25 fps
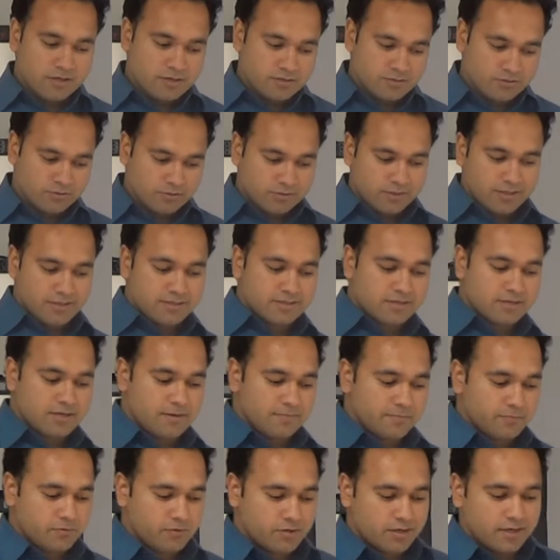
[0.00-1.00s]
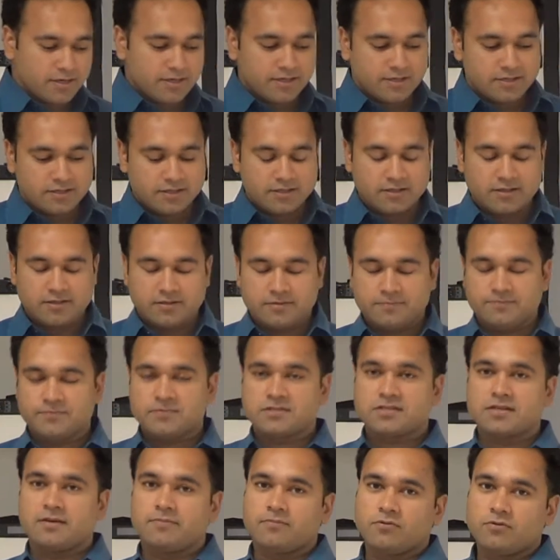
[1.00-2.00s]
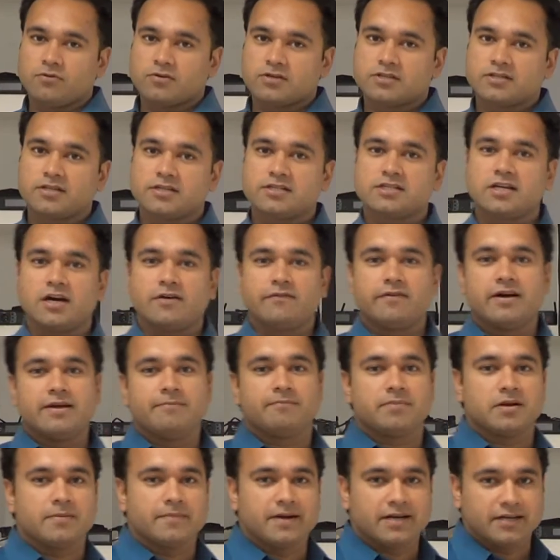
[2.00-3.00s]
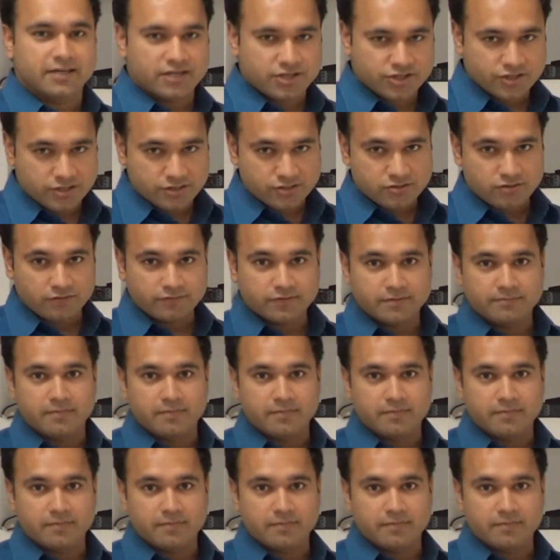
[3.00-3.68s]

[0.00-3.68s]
So this component supports the Java implementations of the